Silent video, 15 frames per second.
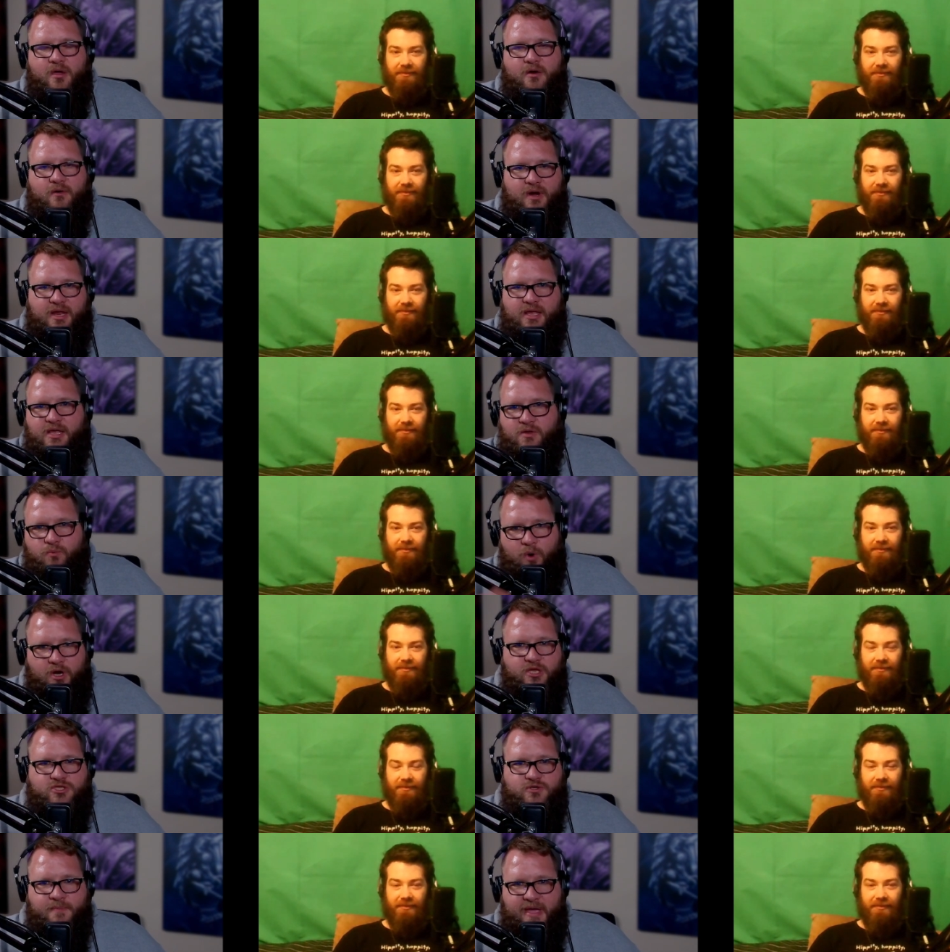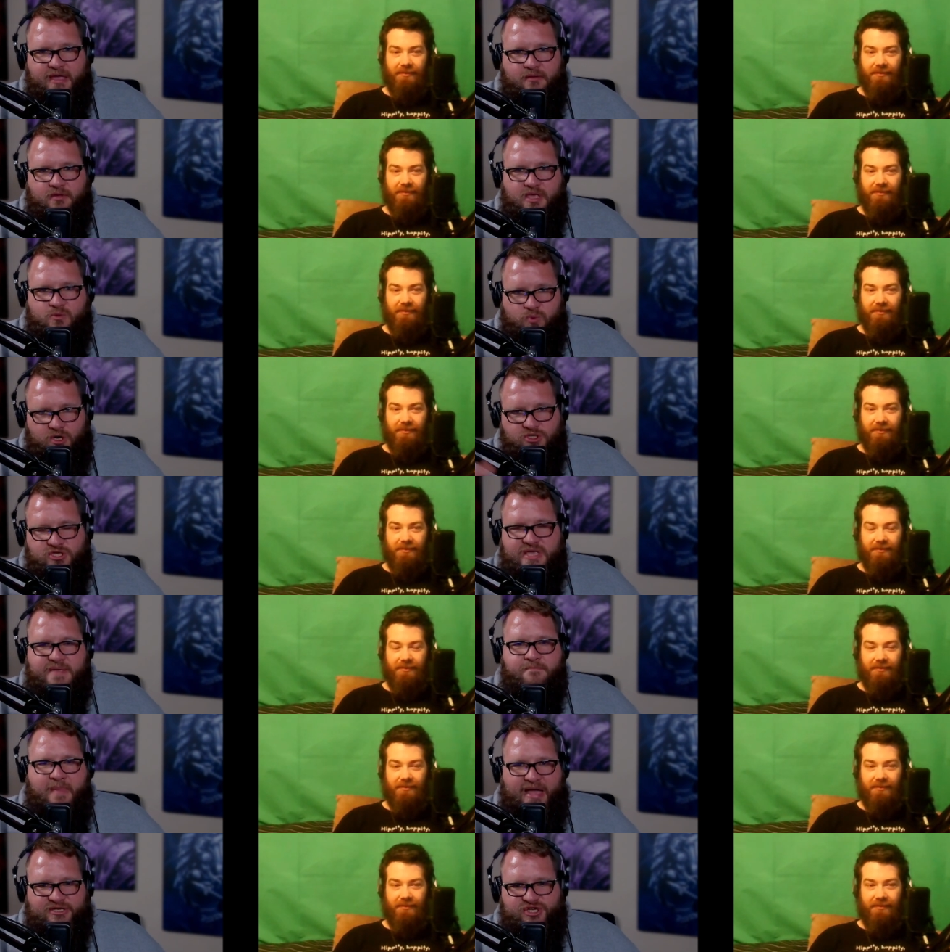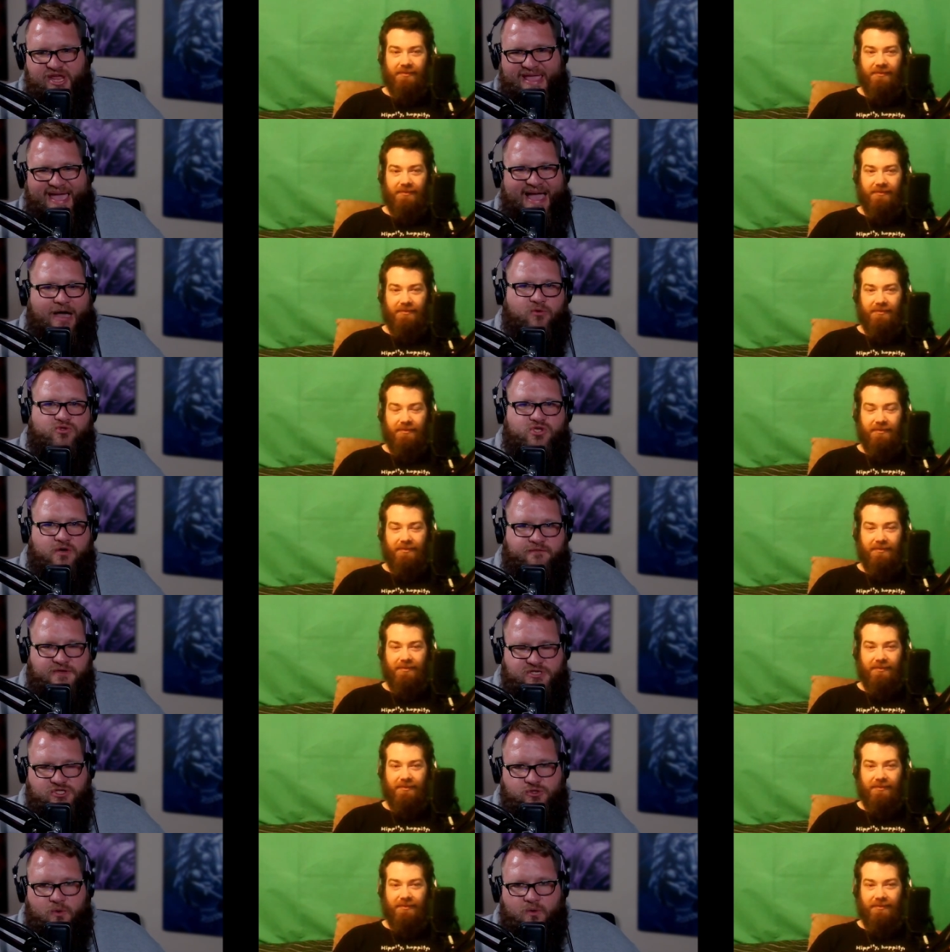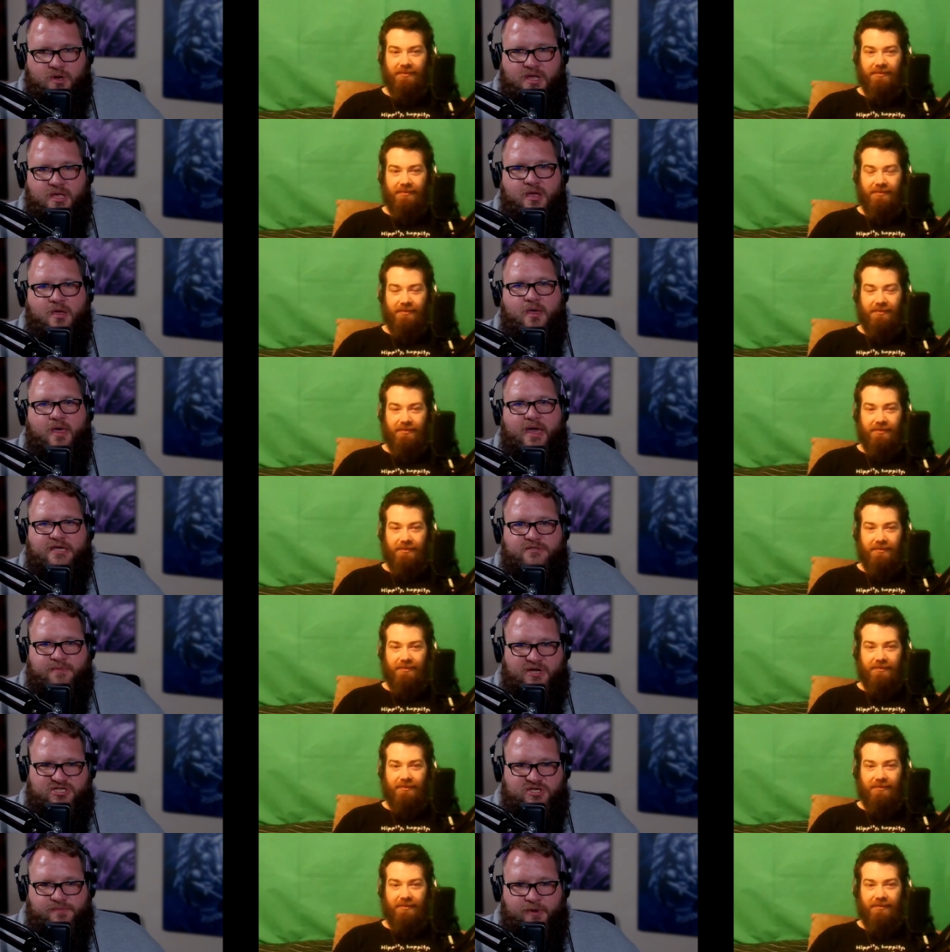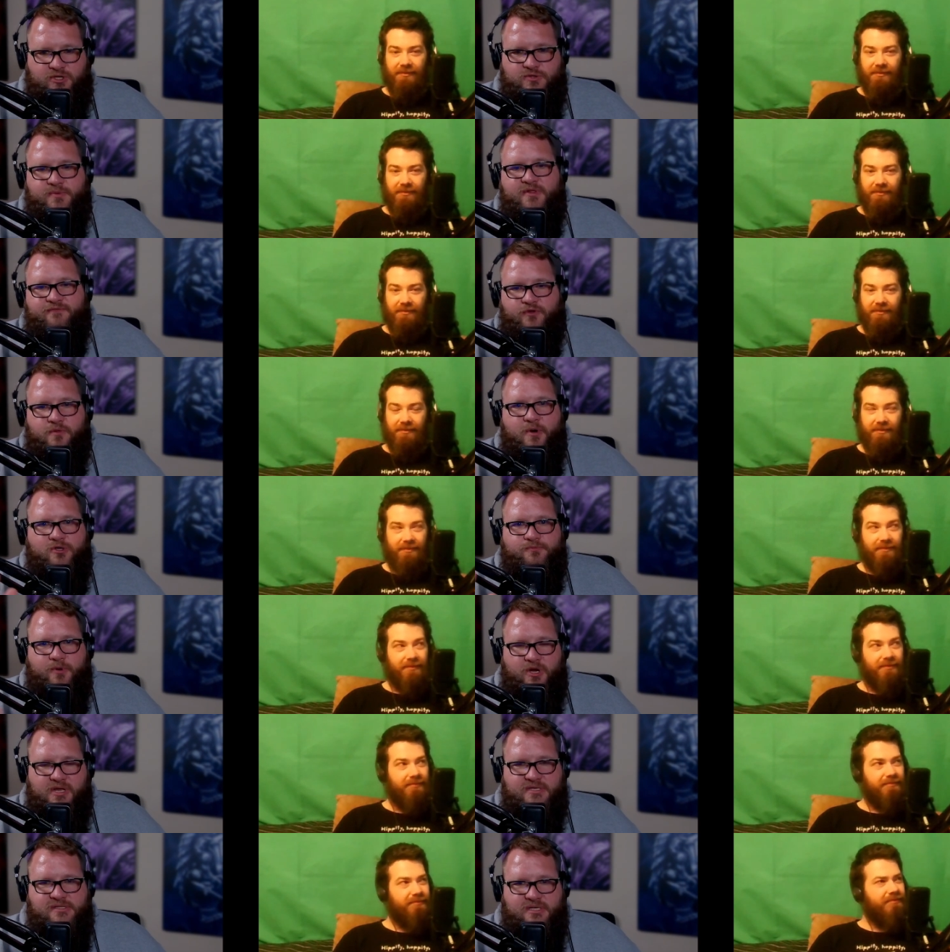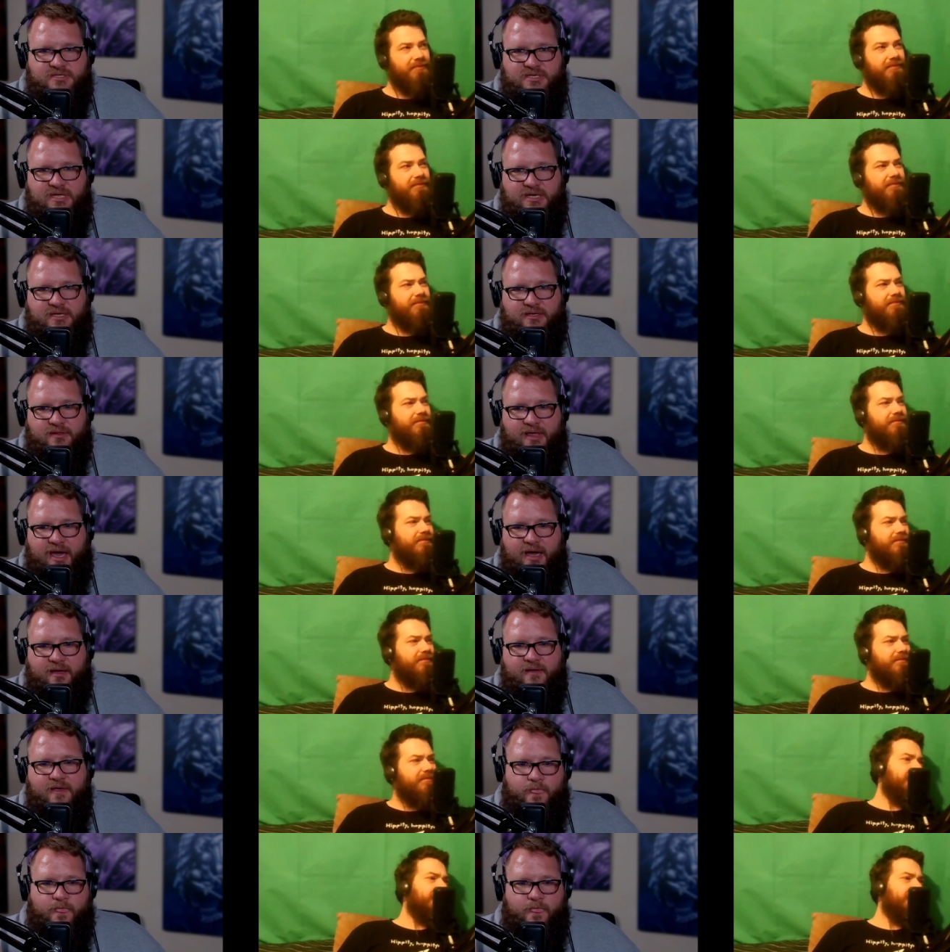Speaker 1: right? He wanted to make, he wanted to keep magic out of his story as much as possible. And for the most part, he succeeded in that.